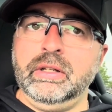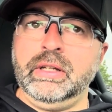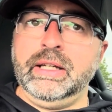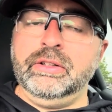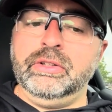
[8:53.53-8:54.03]

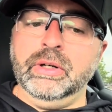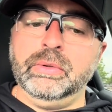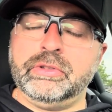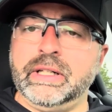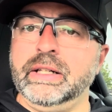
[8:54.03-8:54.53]
and
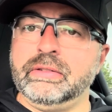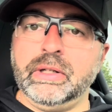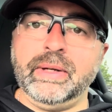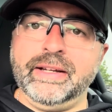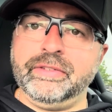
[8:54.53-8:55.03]
don't try to
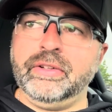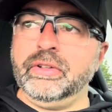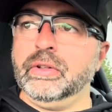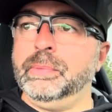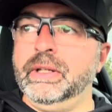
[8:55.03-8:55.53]
throw every
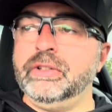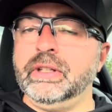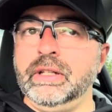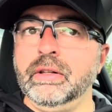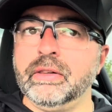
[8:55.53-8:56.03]
single pitch
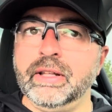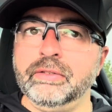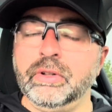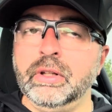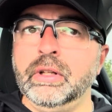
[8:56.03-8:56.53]
at the youth
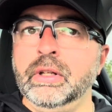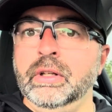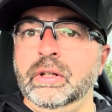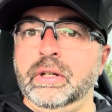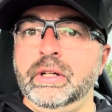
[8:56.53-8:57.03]
level
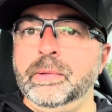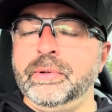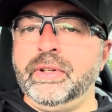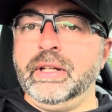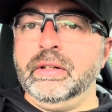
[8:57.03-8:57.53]

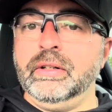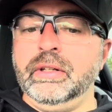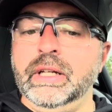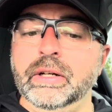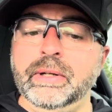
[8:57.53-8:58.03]
100%.
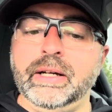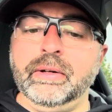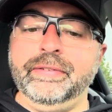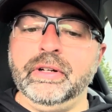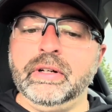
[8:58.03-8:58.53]
Now
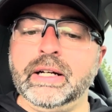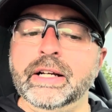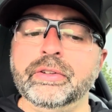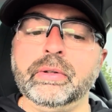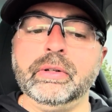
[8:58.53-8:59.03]
if you're a
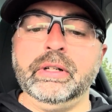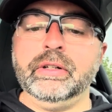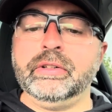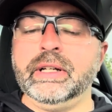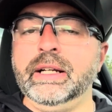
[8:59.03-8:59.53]
high schooler and
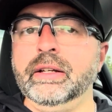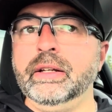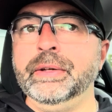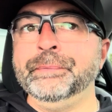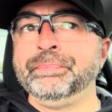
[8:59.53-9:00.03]
you're trying
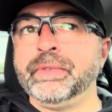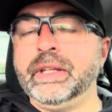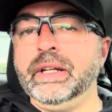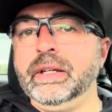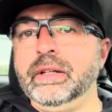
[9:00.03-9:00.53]
to
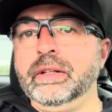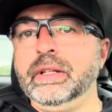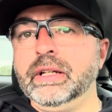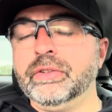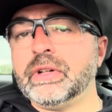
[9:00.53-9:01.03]
get
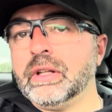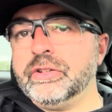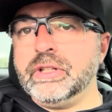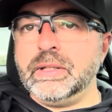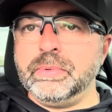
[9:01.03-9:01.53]
a
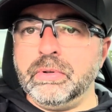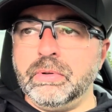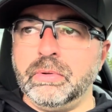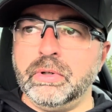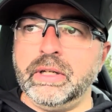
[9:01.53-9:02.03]
scholarship
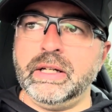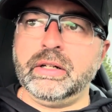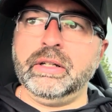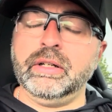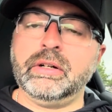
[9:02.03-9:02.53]
or get
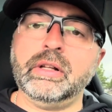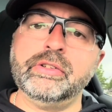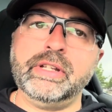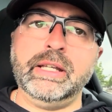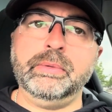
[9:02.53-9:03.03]
on a
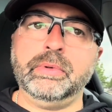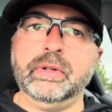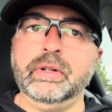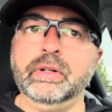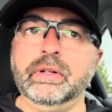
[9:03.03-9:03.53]
college team
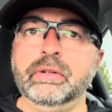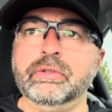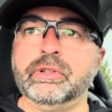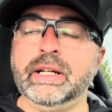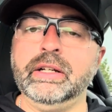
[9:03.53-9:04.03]
or
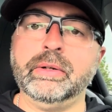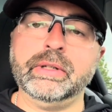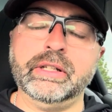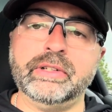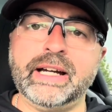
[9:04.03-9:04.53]
trying to go
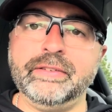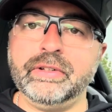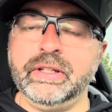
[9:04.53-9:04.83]
in a draft, and